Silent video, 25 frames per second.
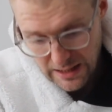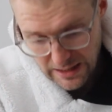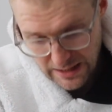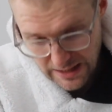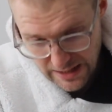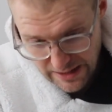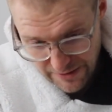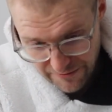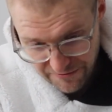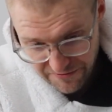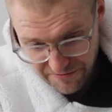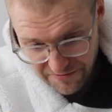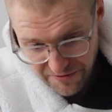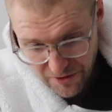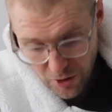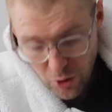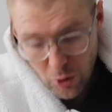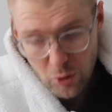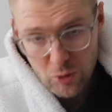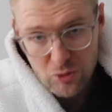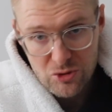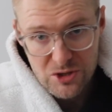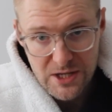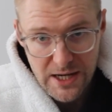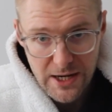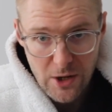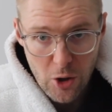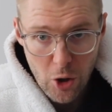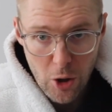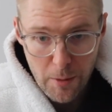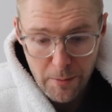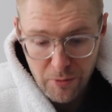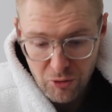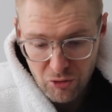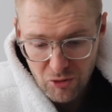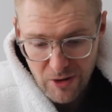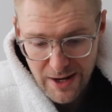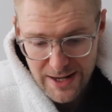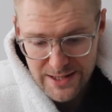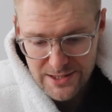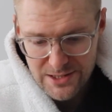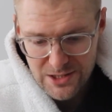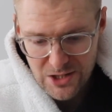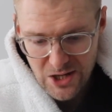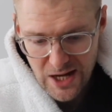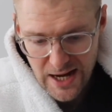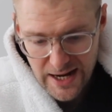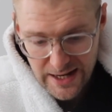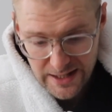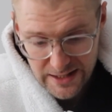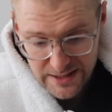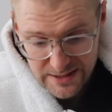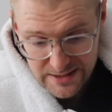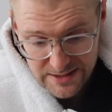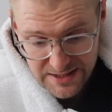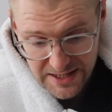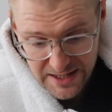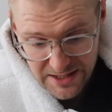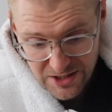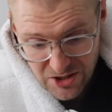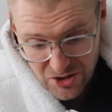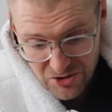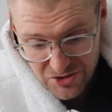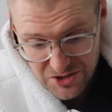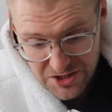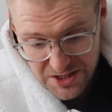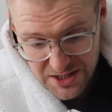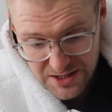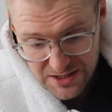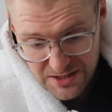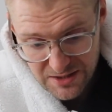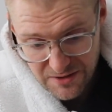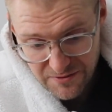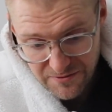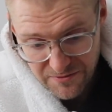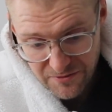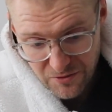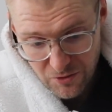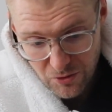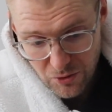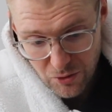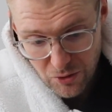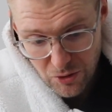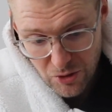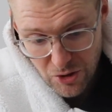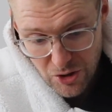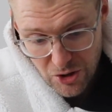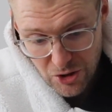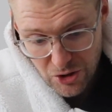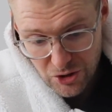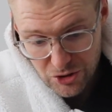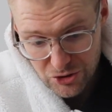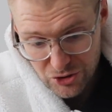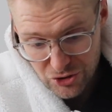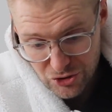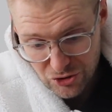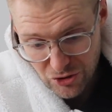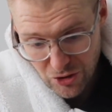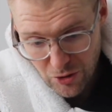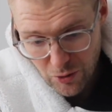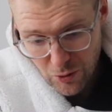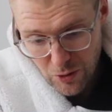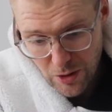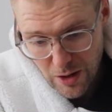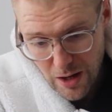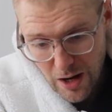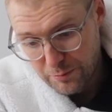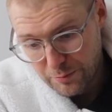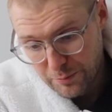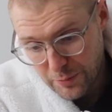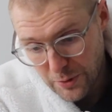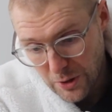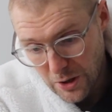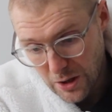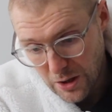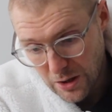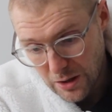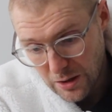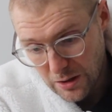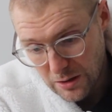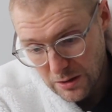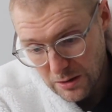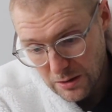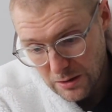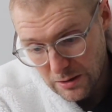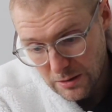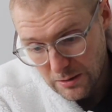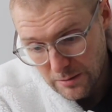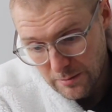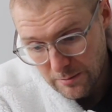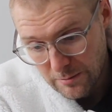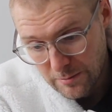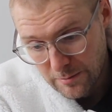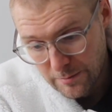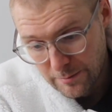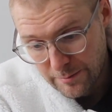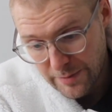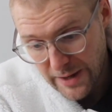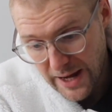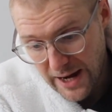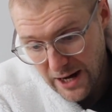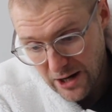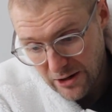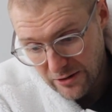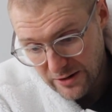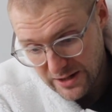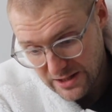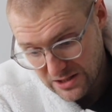It feels and operates like a Nintendo 64 controller, but better.